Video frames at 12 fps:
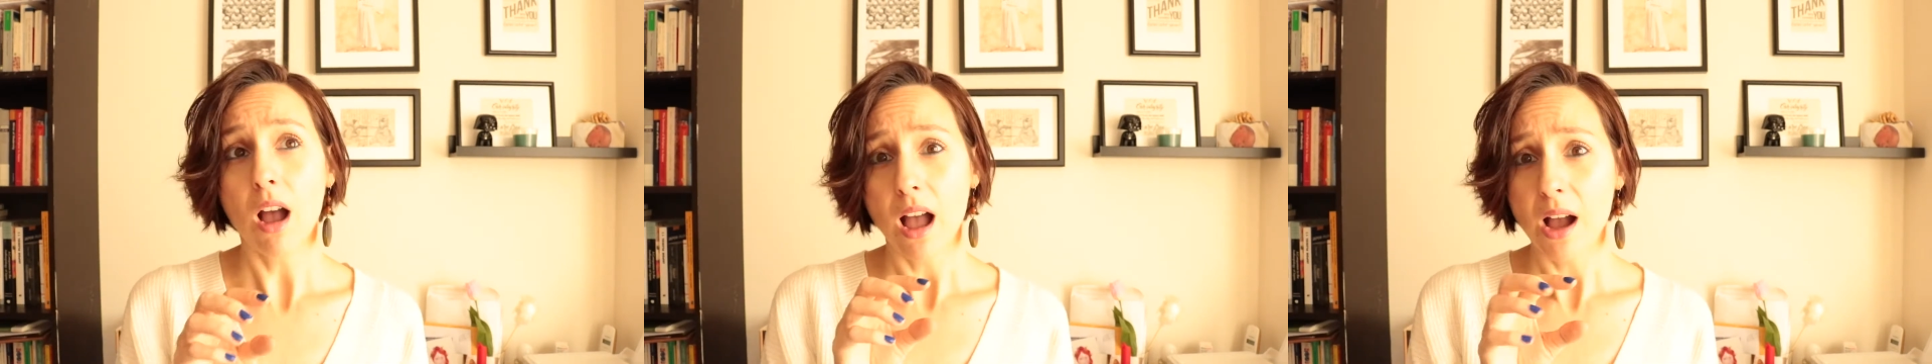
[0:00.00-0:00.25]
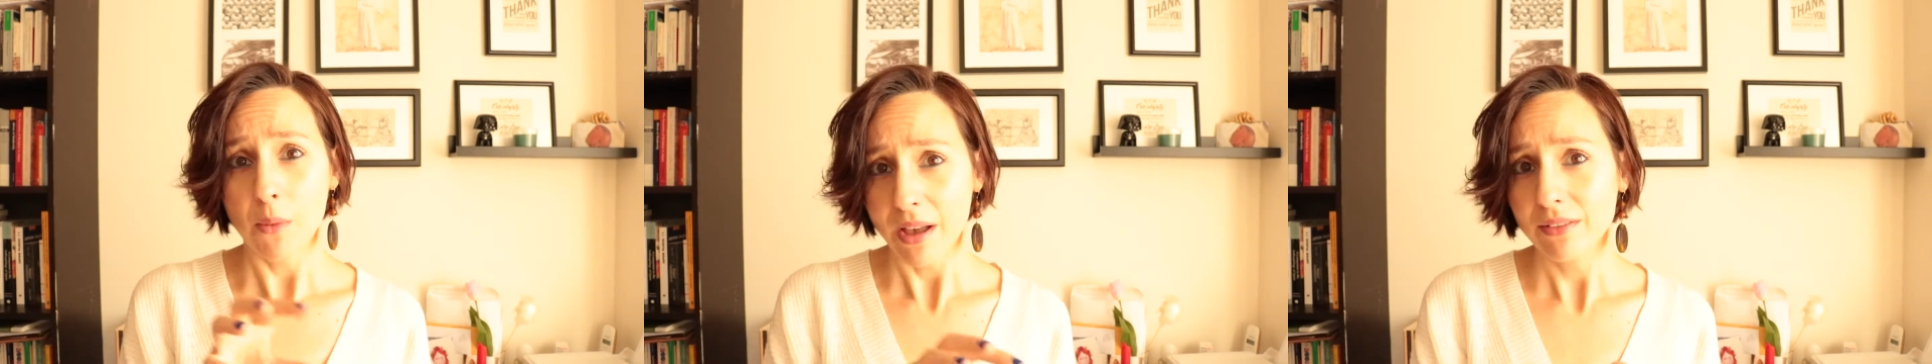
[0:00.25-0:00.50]

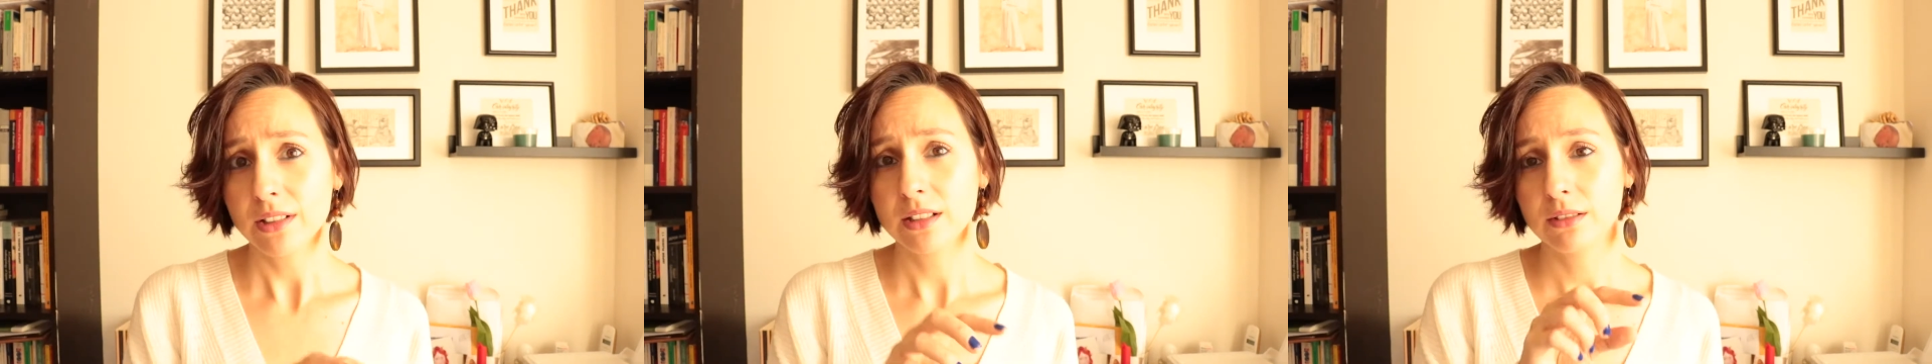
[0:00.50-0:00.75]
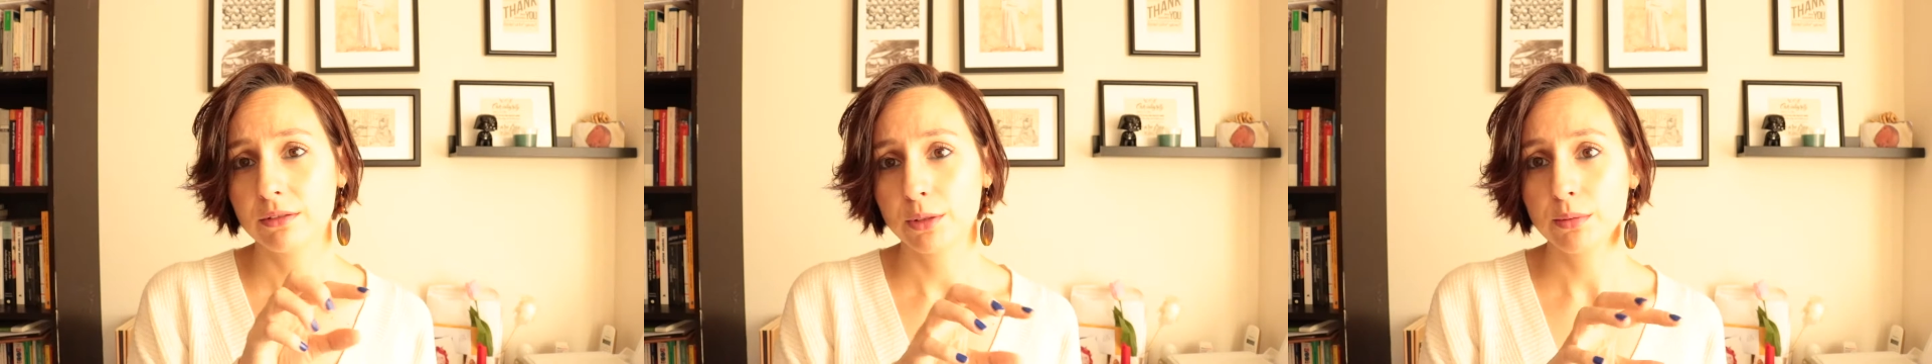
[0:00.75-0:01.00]
However,
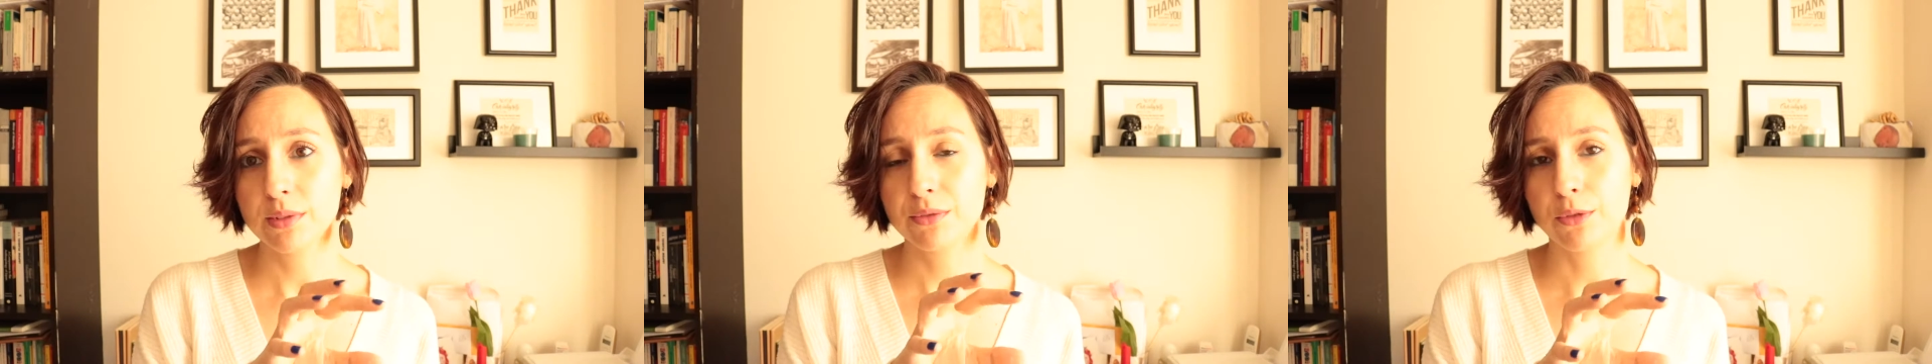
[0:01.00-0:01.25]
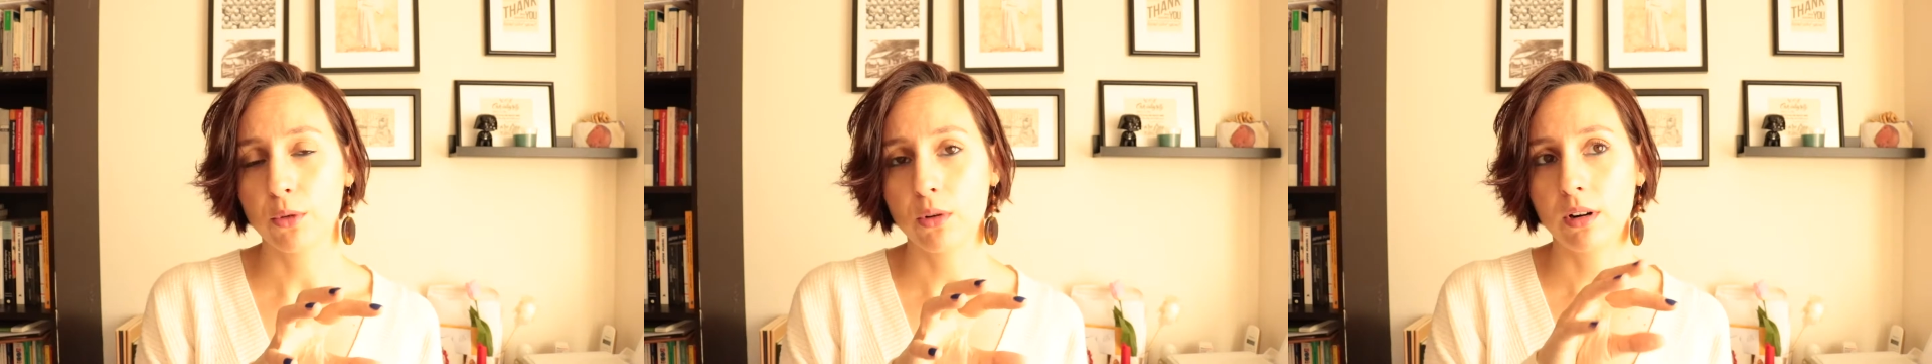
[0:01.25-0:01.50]
the rules
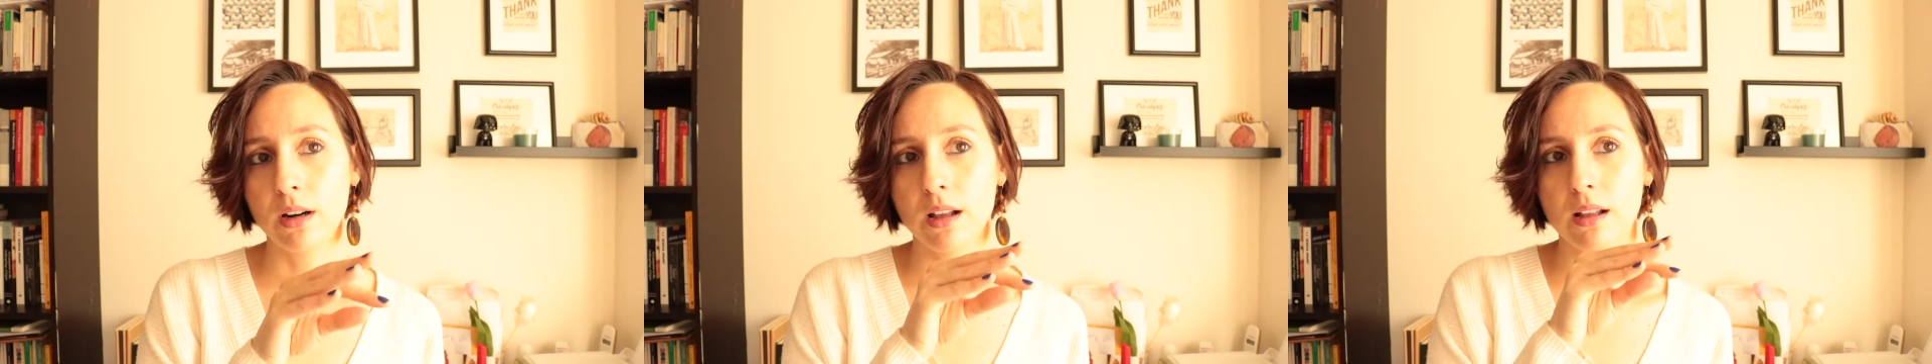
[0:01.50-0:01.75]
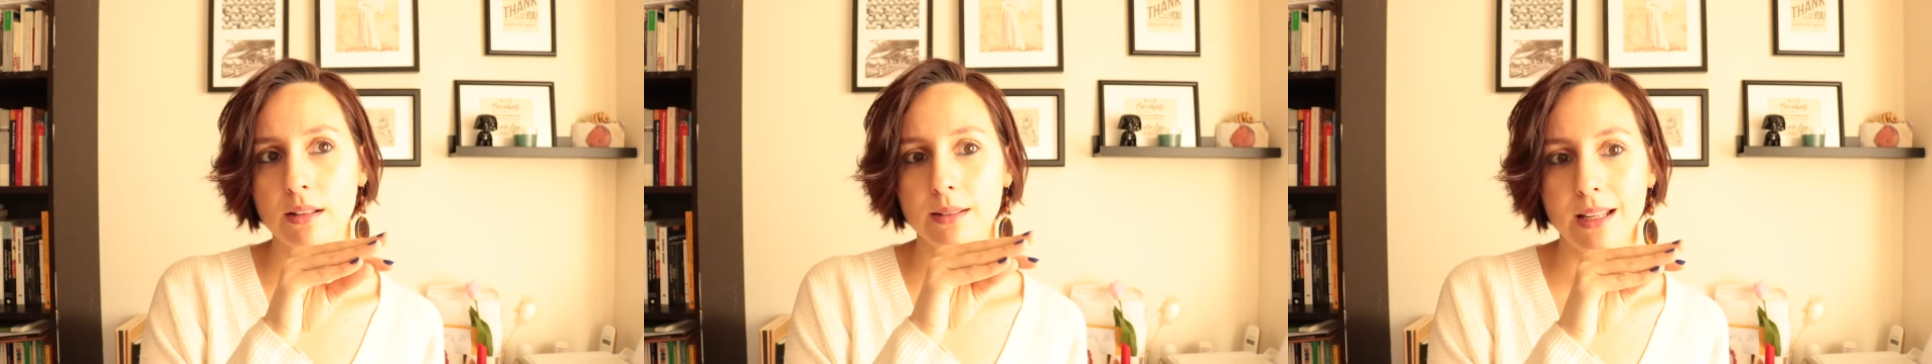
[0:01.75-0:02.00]
for
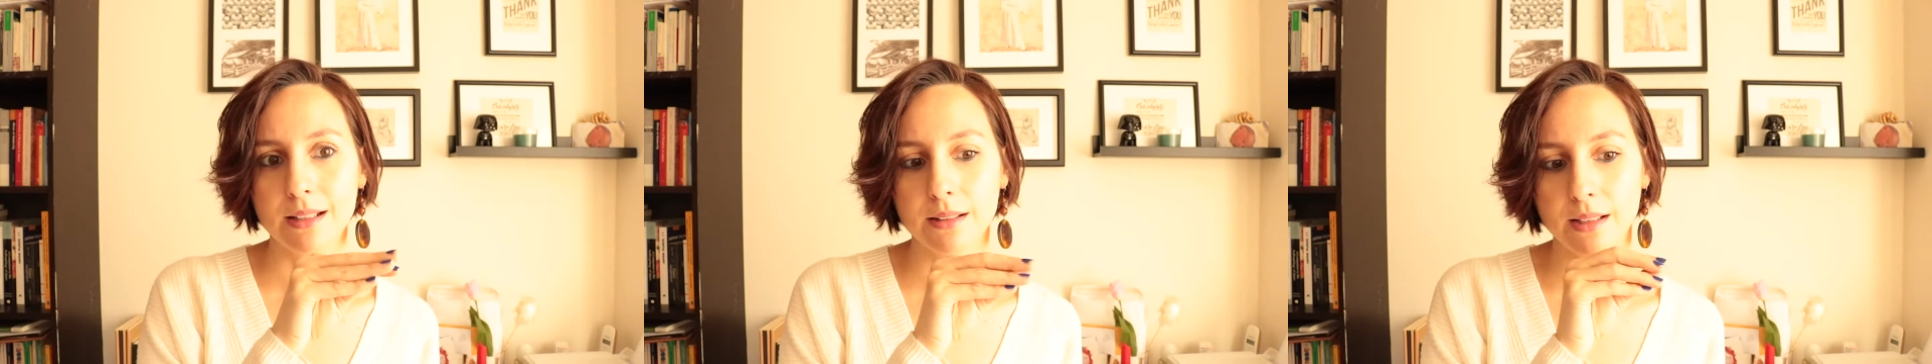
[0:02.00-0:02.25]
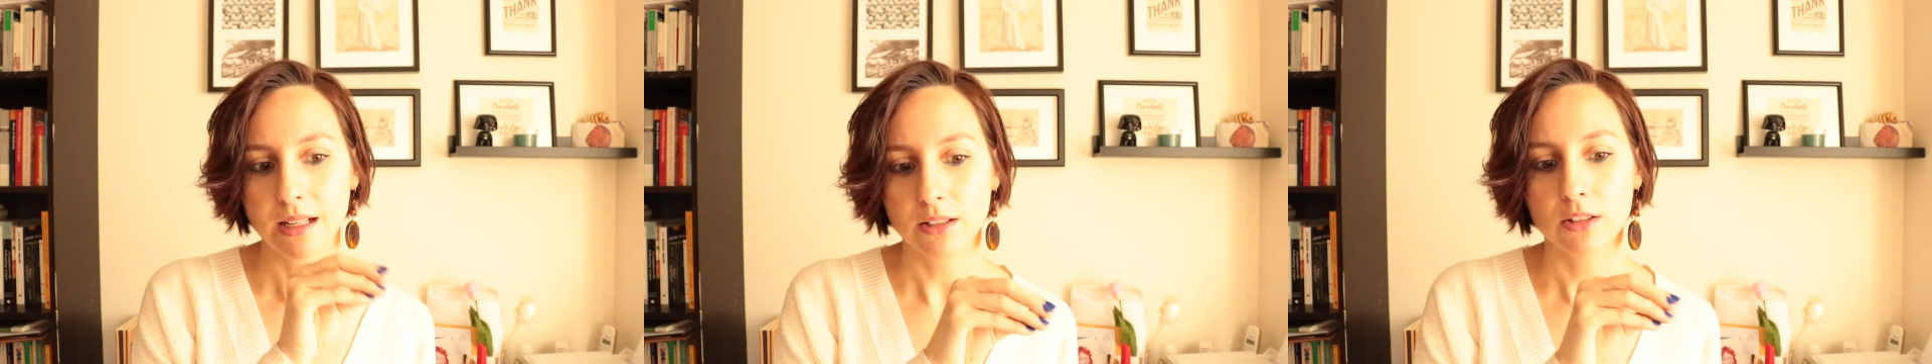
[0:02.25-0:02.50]

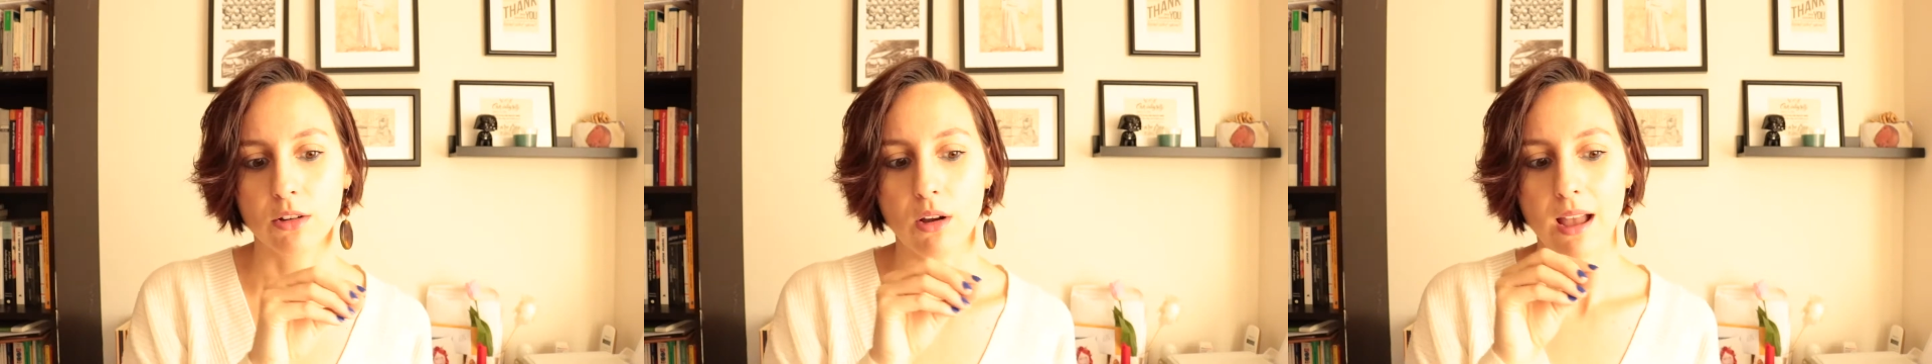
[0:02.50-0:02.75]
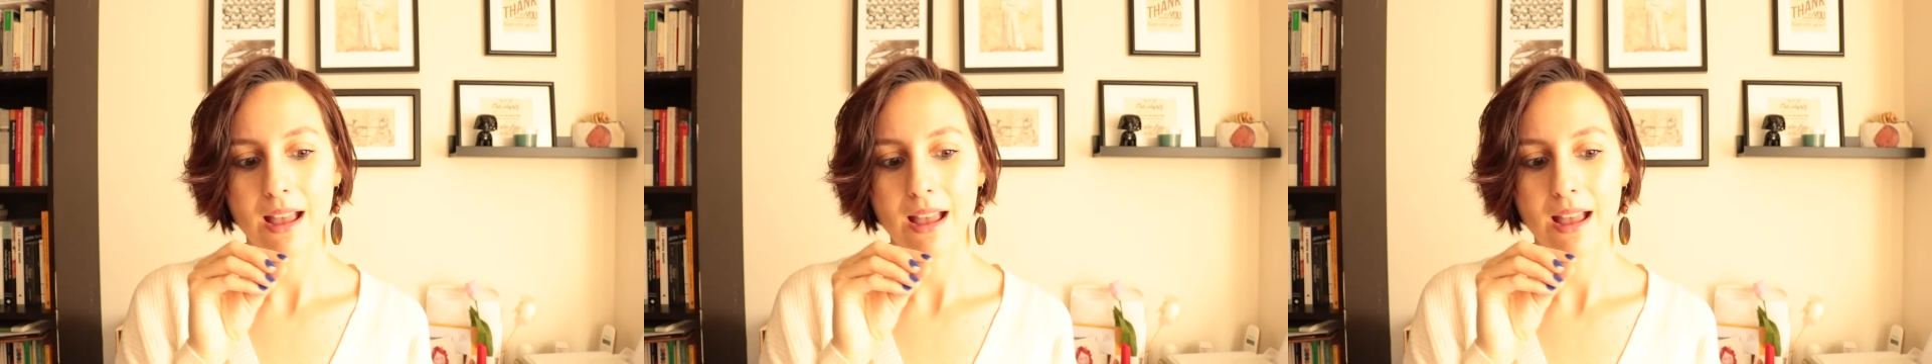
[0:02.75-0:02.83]
sento